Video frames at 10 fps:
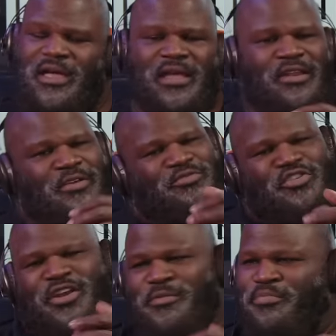and they're
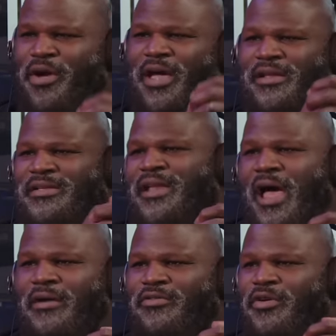trying to pry this
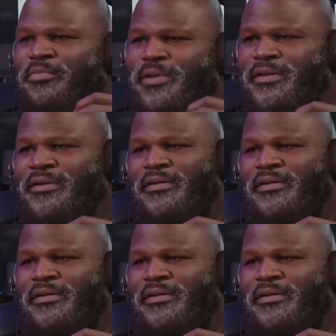locker open.